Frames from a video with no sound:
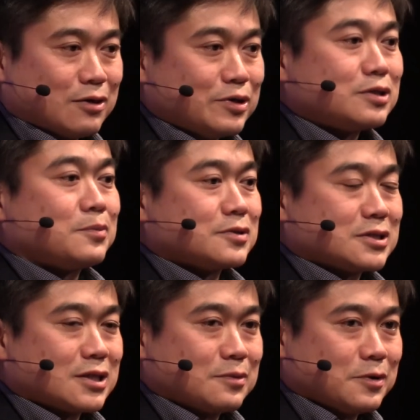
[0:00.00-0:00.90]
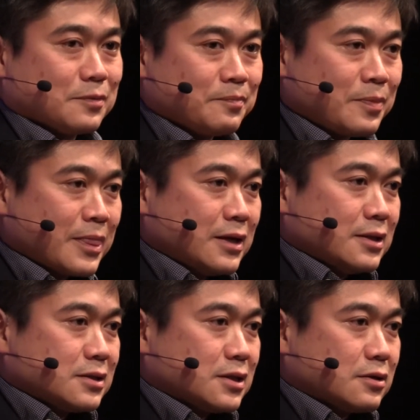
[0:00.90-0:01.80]
It was mainly inspired by
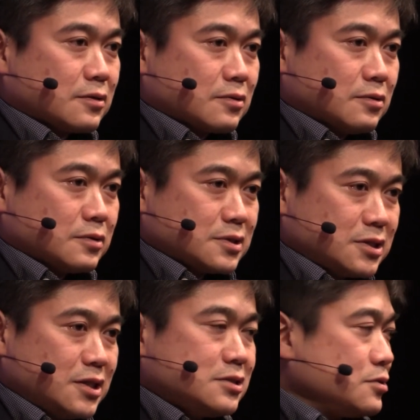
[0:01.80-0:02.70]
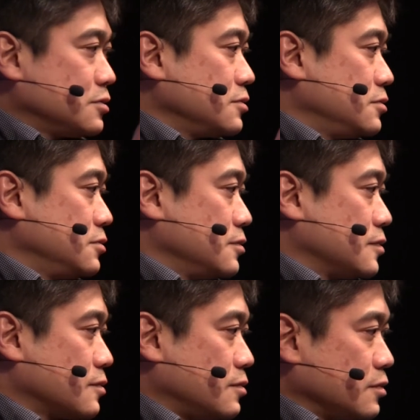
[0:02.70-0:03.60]
biology.
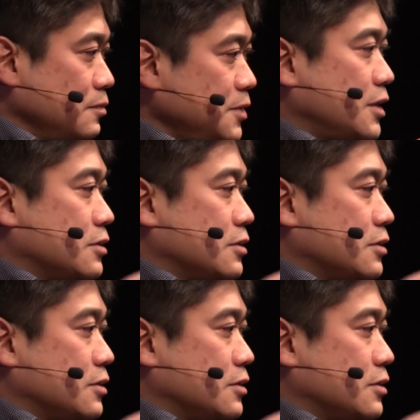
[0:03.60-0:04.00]
However,